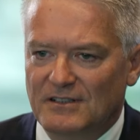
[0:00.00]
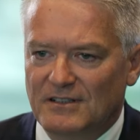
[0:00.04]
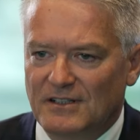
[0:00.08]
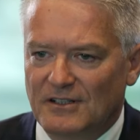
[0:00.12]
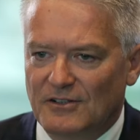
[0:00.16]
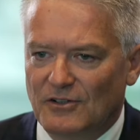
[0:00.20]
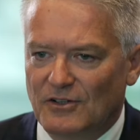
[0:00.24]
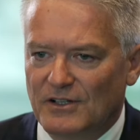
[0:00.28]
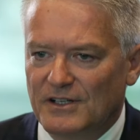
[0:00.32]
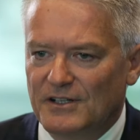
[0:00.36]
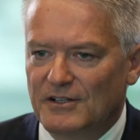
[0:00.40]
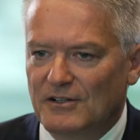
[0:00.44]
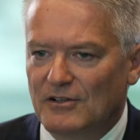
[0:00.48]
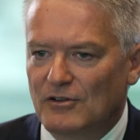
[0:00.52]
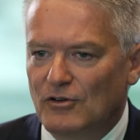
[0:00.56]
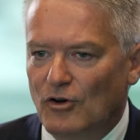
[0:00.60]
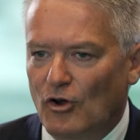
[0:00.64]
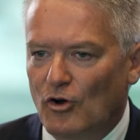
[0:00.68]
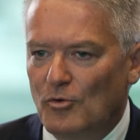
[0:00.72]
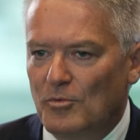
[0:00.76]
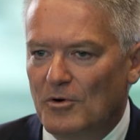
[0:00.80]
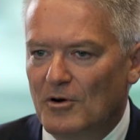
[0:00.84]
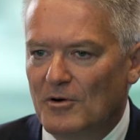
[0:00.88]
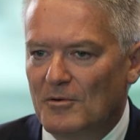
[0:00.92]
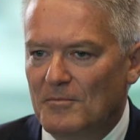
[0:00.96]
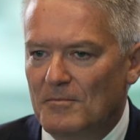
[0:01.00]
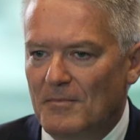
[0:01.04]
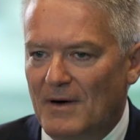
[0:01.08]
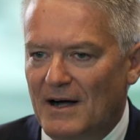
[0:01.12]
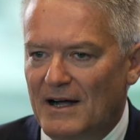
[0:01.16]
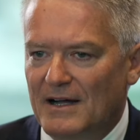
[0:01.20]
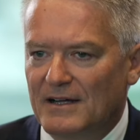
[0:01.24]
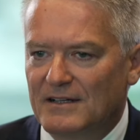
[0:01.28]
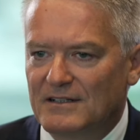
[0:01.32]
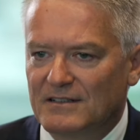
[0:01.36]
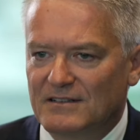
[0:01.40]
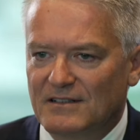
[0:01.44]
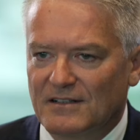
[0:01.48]
in a global
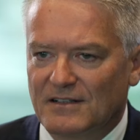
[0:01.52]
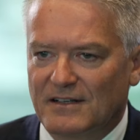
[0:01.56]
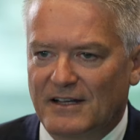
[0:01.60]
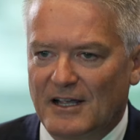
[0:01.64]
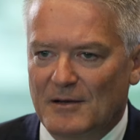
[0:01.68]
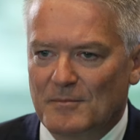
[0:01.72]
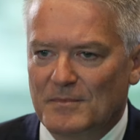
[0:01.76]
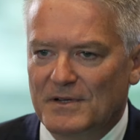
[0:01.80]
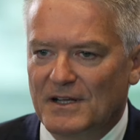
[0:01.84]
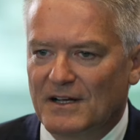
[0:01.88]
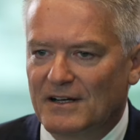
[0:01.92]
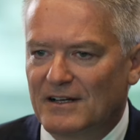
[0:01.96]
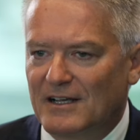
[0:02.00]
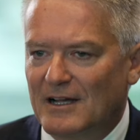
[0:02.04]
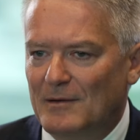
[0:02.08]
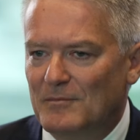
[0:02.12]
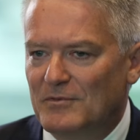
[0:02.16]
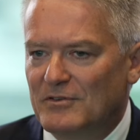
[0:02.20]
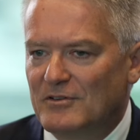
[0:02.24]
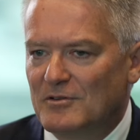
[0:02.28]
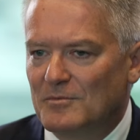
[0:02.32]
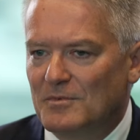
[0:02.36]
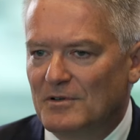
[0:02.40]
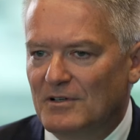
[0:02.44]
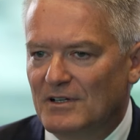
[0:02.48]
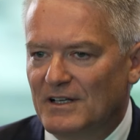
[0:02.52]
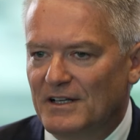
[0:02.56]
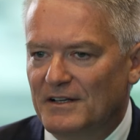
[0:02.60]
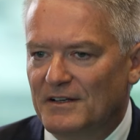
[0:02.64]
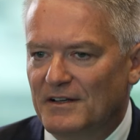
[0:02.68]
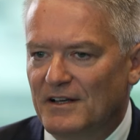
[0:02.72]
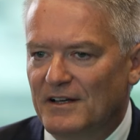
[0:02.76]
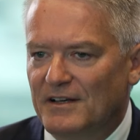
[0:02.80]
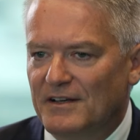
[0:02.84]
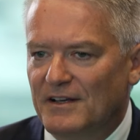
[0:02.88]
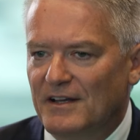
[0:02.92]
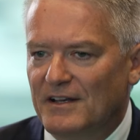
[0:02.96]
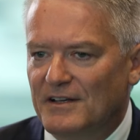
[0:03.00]
market, it can be uncomfortable
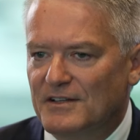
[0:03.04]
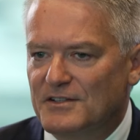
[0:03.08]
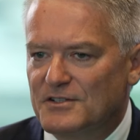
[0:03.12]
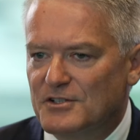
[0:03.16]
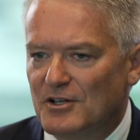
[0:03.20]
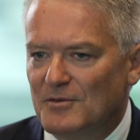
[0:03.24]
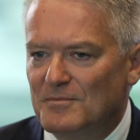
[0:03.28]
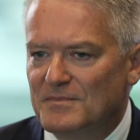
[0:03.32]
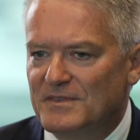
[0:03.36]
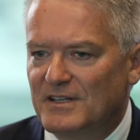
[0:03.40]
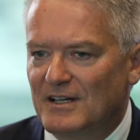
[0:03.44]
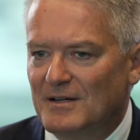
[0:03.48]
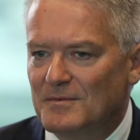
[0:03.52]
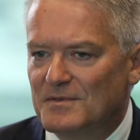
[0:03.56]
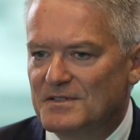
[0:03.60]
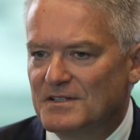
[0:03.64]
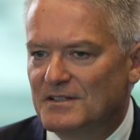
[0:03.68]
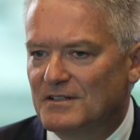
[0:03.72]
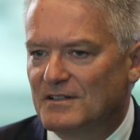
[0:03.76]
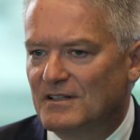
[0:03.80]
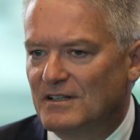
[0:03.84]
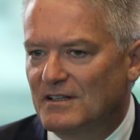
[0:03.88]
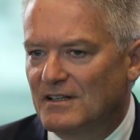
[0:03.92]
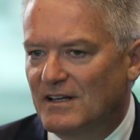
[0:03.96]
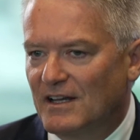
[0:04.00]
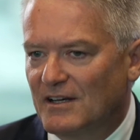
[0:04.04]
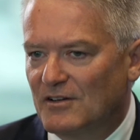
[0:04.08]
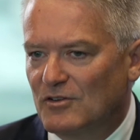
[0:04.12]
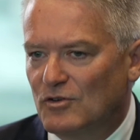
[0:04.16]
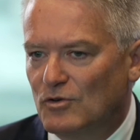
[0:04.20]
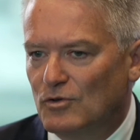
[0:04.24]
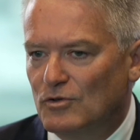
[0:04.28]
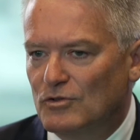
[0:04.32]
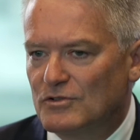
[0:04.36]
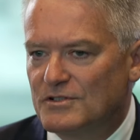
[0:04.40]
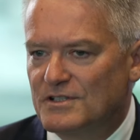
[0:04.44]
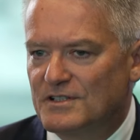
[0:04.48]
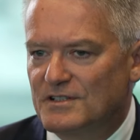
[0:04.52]
and sometimes it can
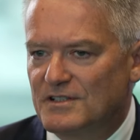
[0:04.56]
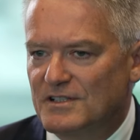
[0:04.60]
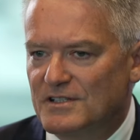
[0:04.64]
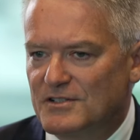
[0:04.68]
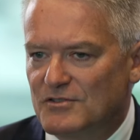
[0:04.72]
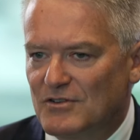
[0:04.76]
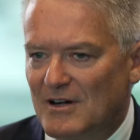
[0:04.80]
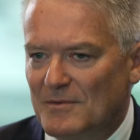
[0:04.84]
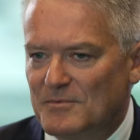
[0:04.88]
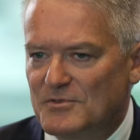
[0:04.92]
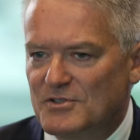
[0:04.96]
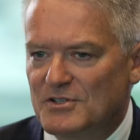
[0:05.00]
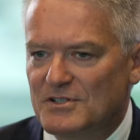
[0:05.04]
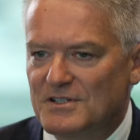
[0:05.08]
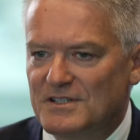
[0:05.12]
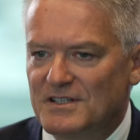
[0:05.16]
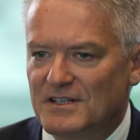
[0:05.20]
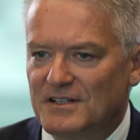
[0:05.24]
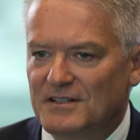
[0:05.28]
cause disruptions,